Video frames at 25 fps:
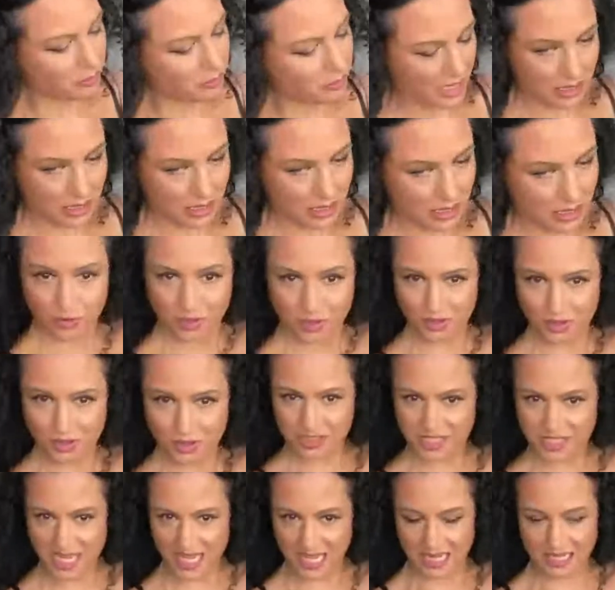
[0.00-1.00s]
bake them for another
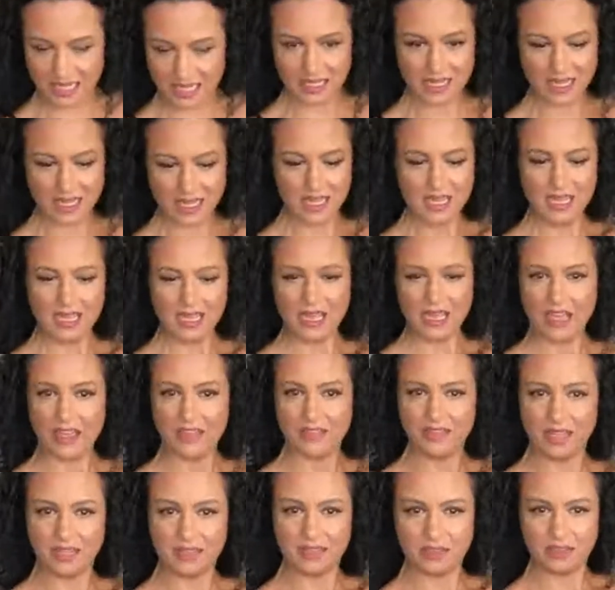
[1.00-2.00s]
10,
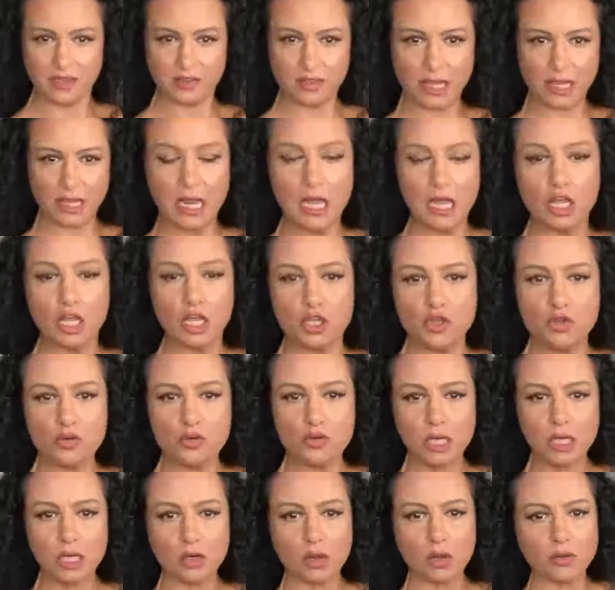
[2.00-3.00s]
and then look at that. You
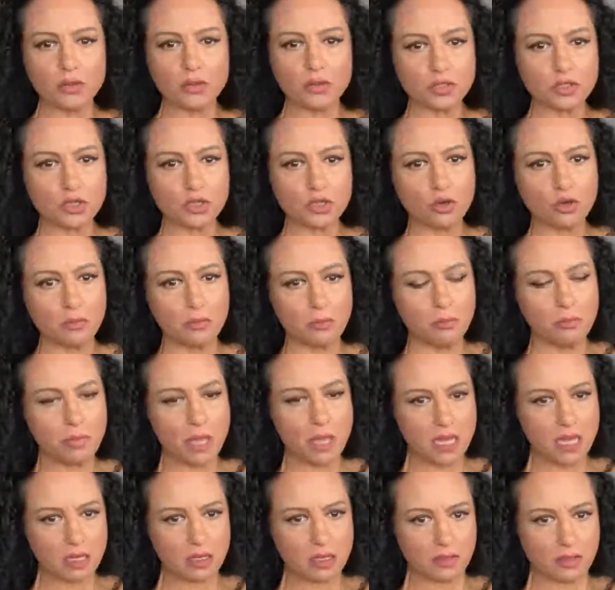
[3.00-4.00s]
can also
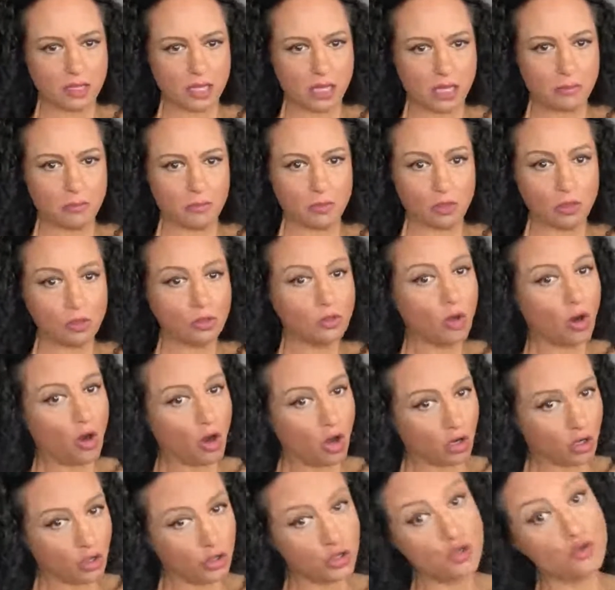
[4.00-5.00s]
bake them
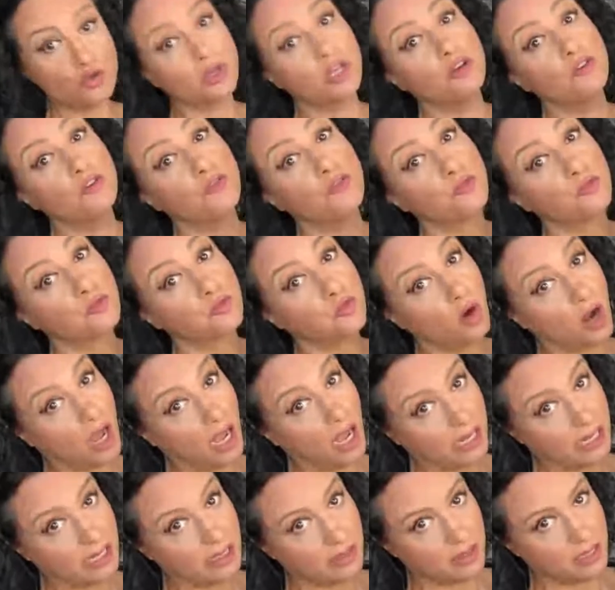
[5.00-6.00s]
longer. You can
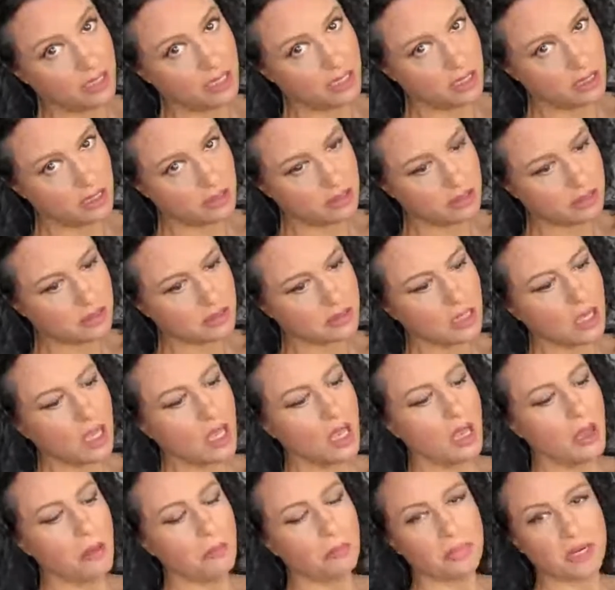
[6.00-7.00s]
fry these,
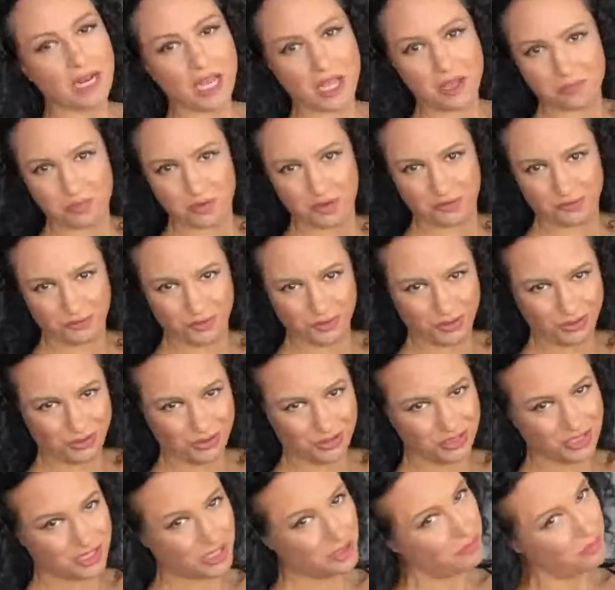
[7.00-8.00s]
but I
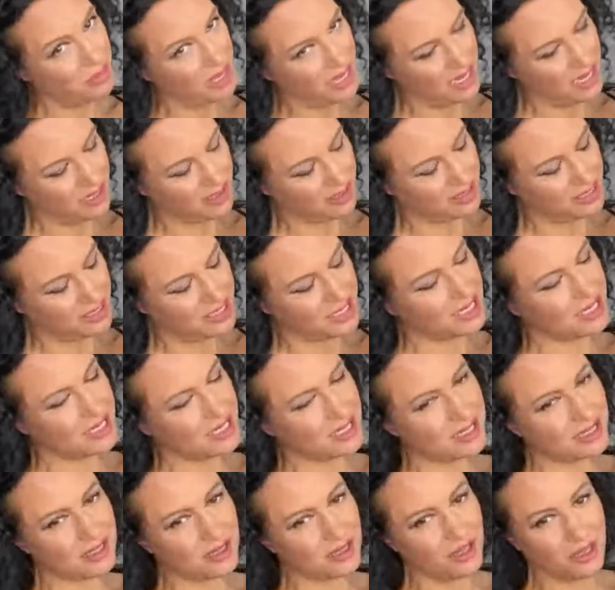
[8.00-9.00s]
prefer to bake
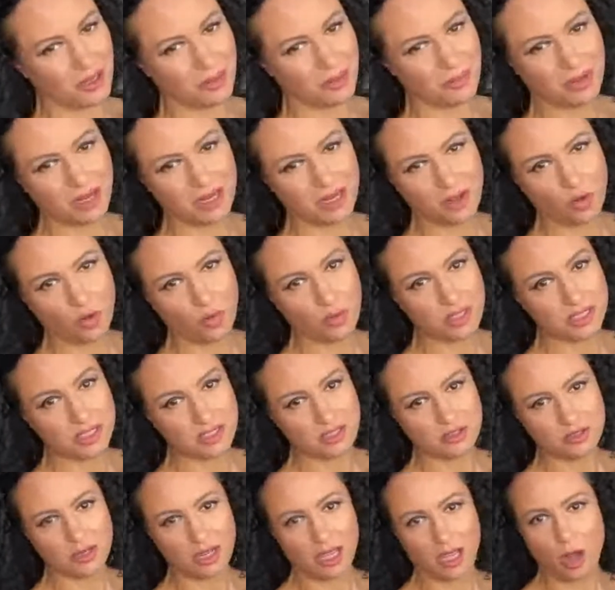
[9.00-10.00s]
things. I
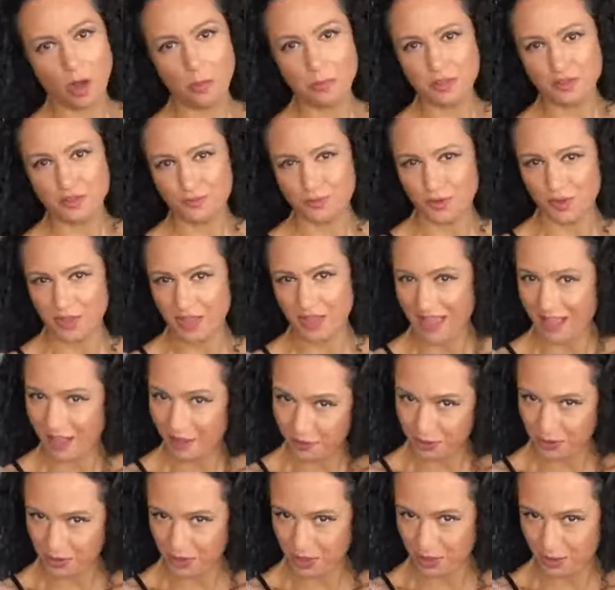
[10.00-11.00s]
always opt for the
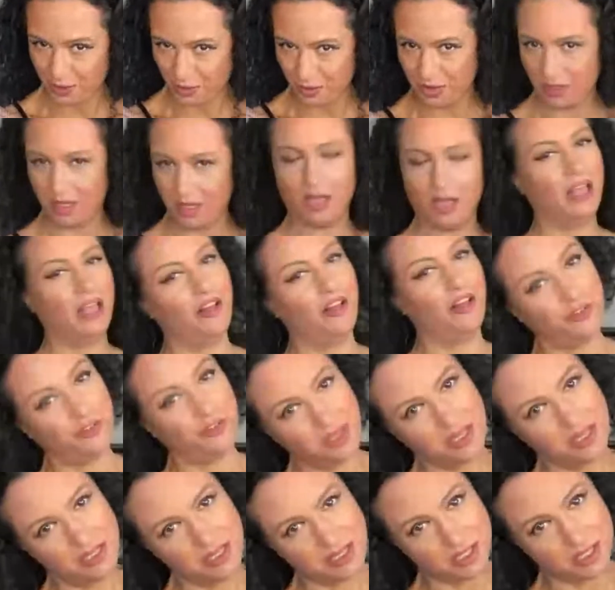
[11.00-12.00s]

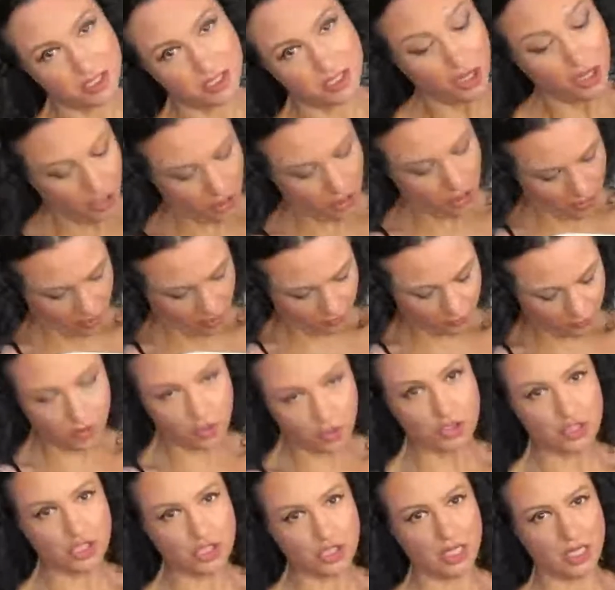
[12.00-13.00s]
healthiest
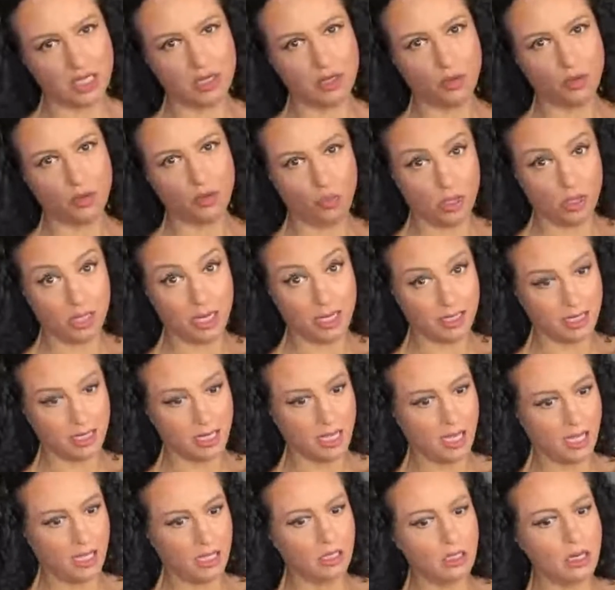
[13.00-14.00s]
version when I
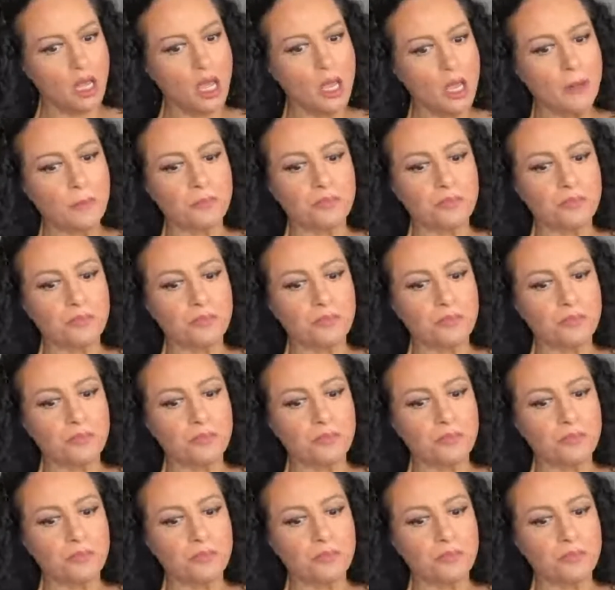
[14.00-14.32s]
can.